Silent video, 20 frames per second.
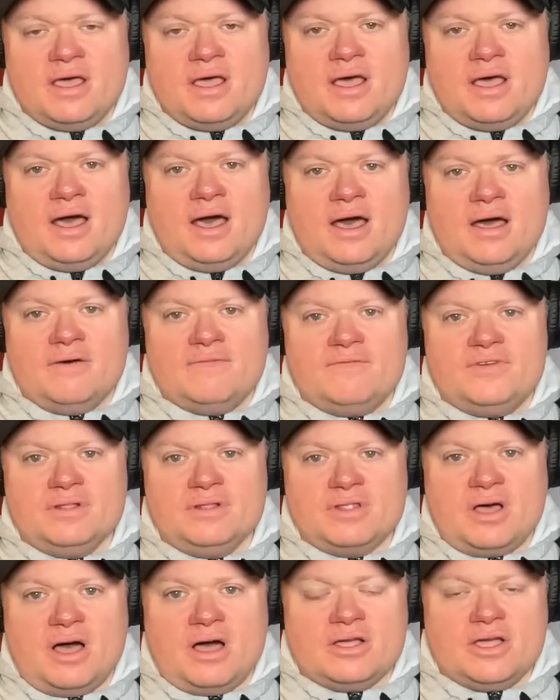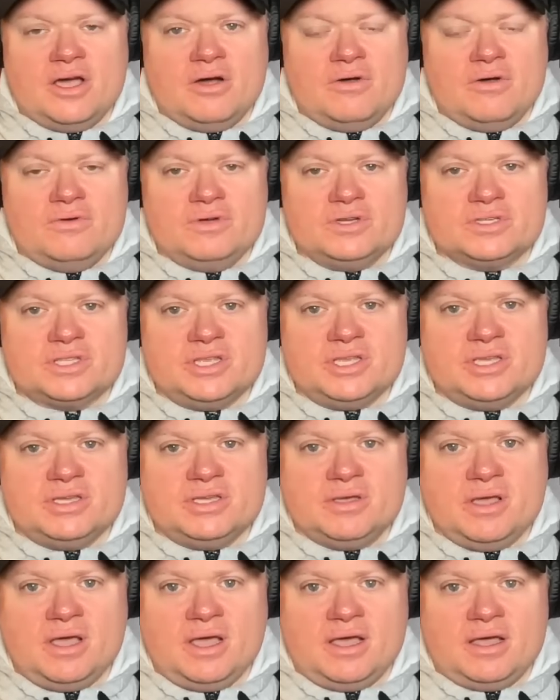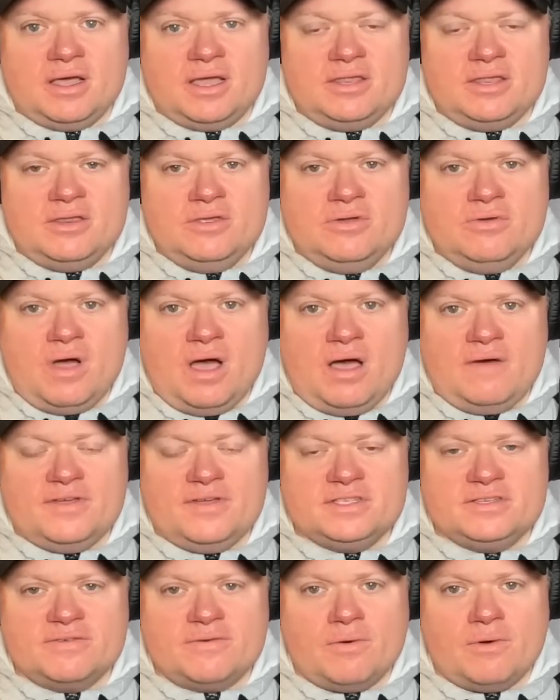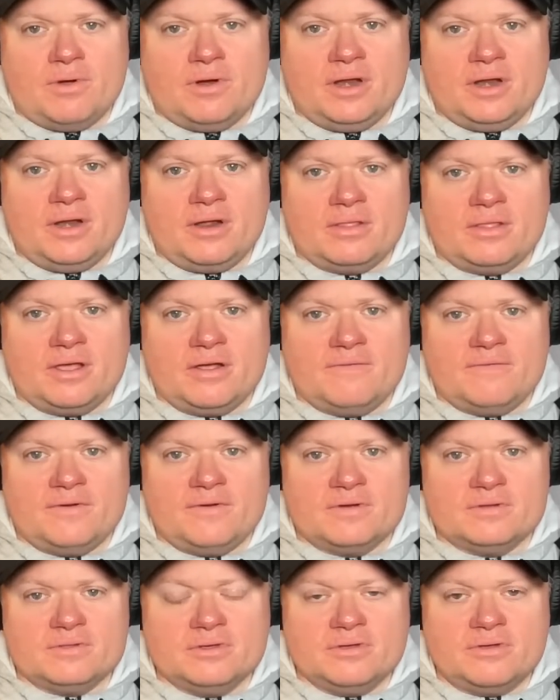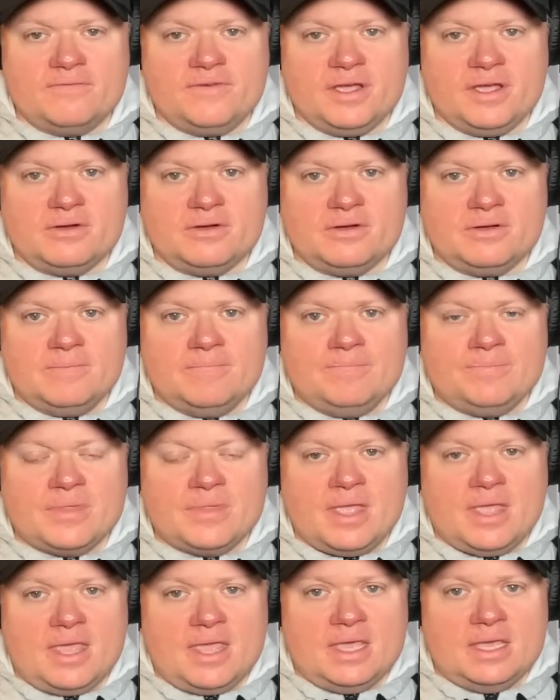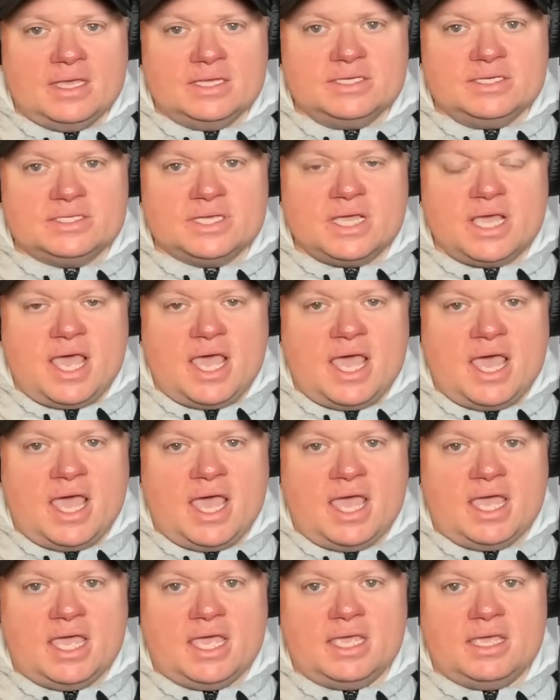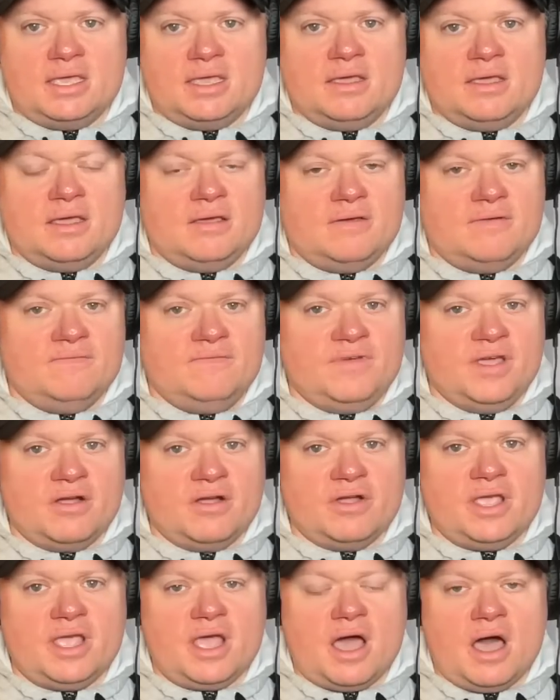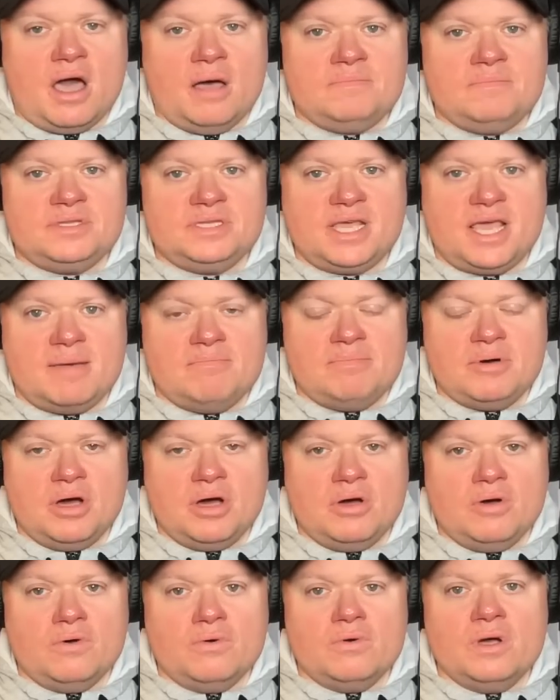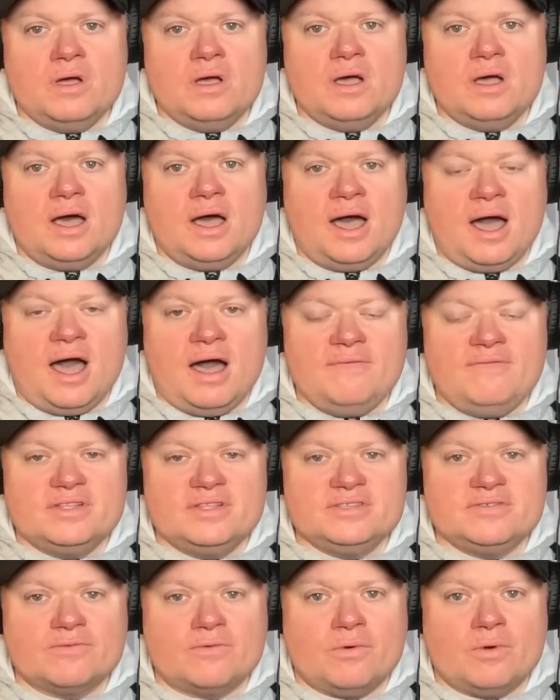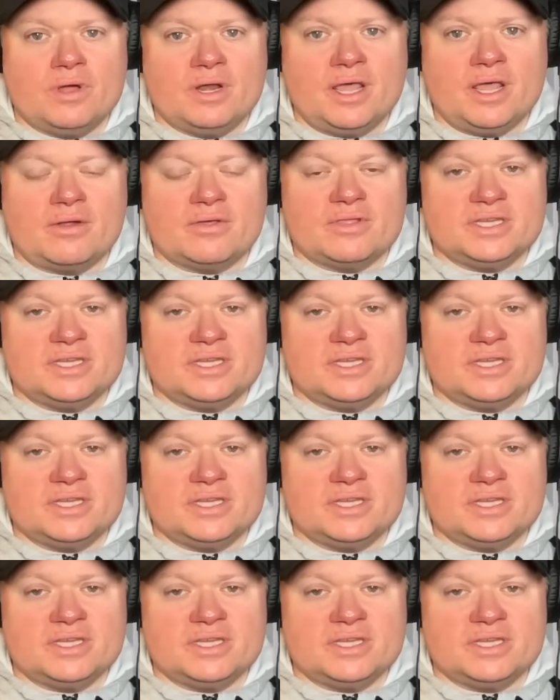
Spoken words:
Phil Longo, who is the new offensive coordinator there for Luke Fickell, is a very up-tempo offensive coordinator.